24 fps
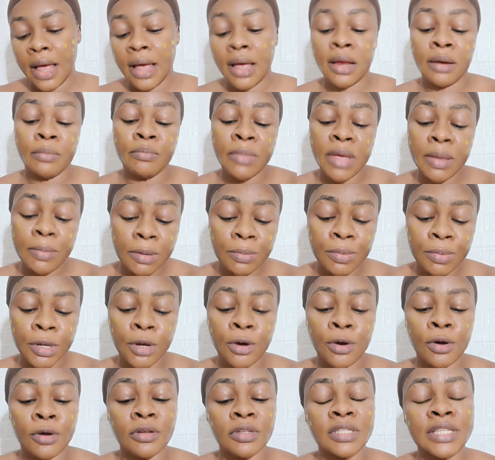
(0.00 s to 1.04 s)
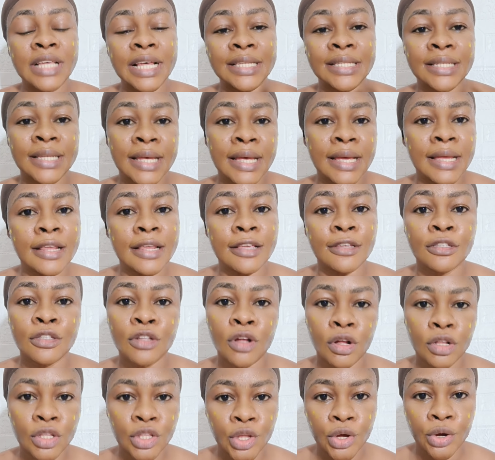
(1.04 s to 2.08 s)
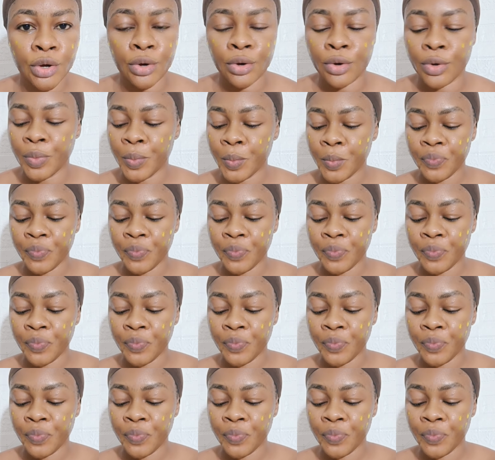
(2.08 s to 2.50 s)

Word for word: and maybe because their skin is not dull